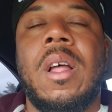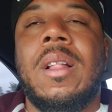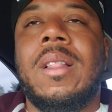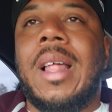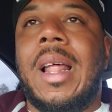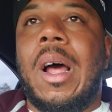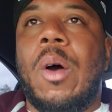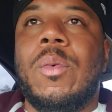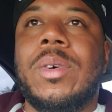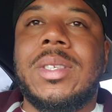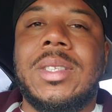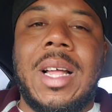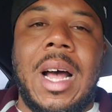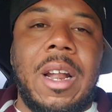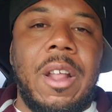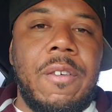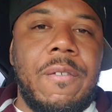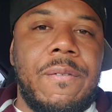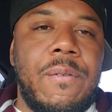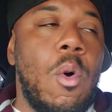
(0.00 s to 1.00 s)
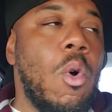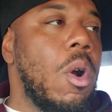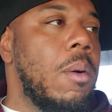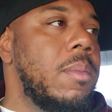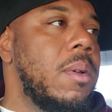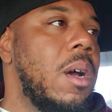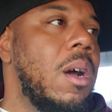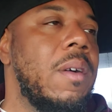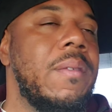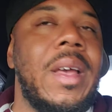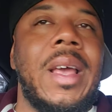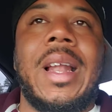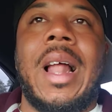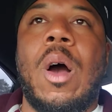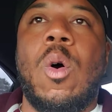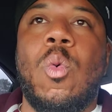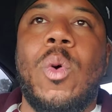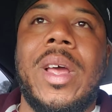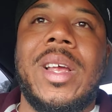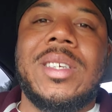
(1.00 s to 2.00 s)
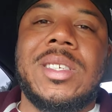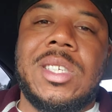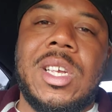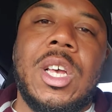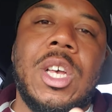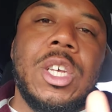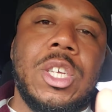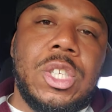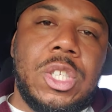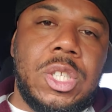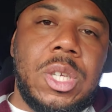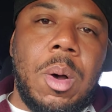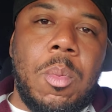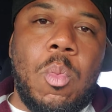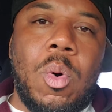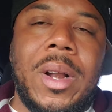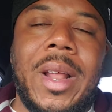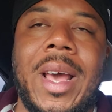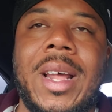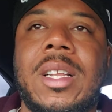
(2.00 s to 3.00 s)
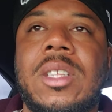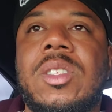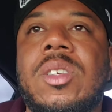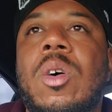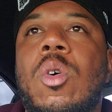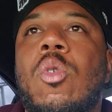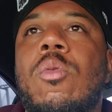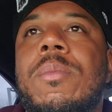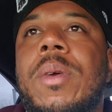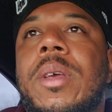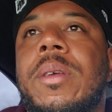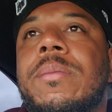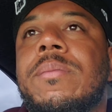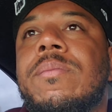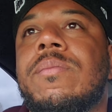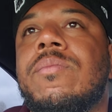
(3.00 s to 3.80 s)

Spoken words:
that I was not informed of, and I wish someone had told me.